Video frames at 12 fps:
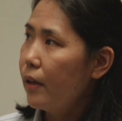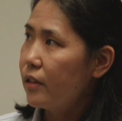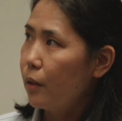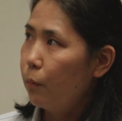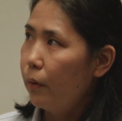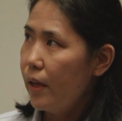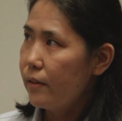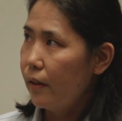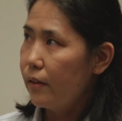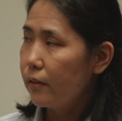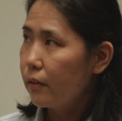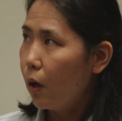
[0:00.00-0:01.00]
is the
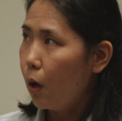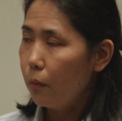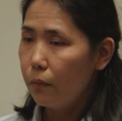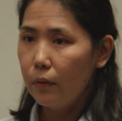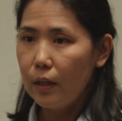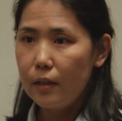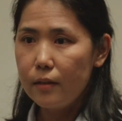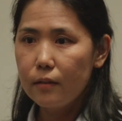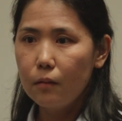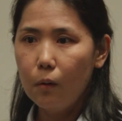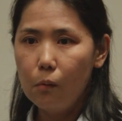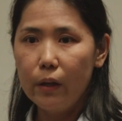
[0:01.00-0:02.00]
presence of
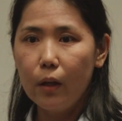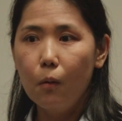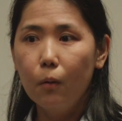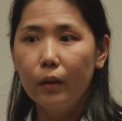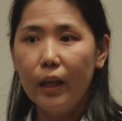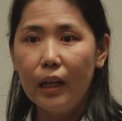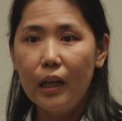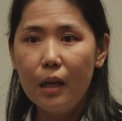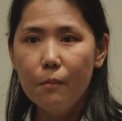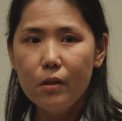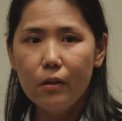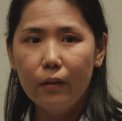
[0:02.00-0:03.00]
these, what we call
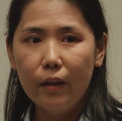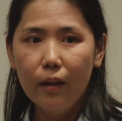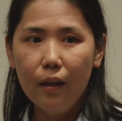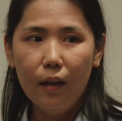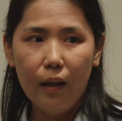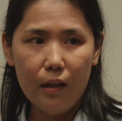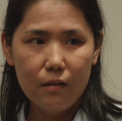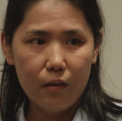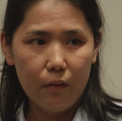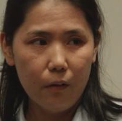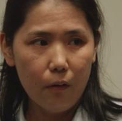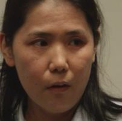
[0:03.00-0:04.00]
inhibitory
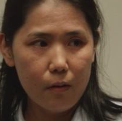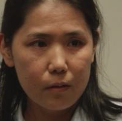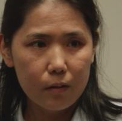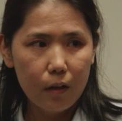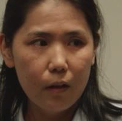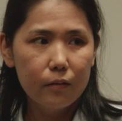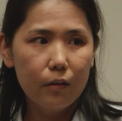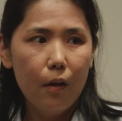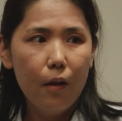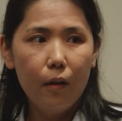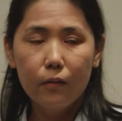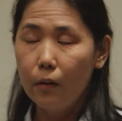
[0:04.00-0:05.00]
interneurons.
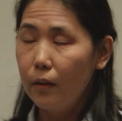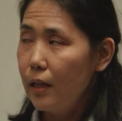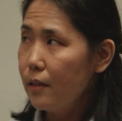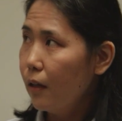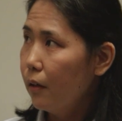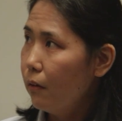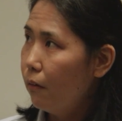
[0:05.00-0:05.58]
So these are